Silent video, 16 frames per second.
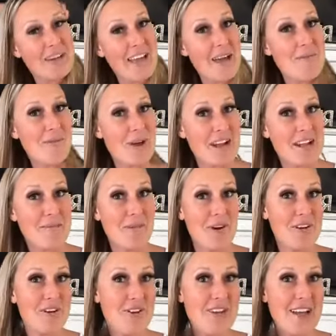get ready,
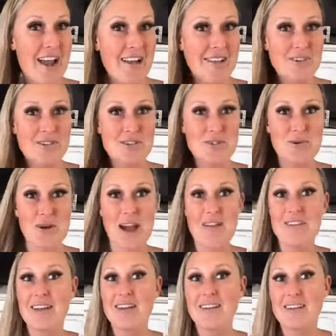mark your calendars. We're
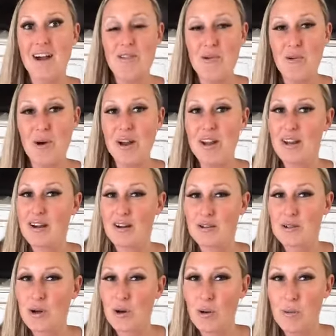having another one in
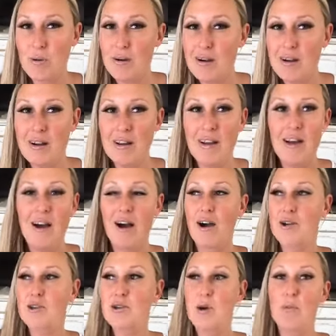October,
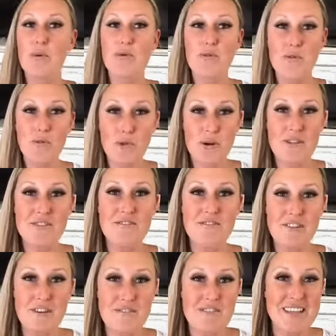October fourth,
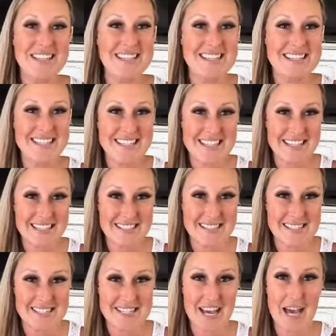fifth, and sixth.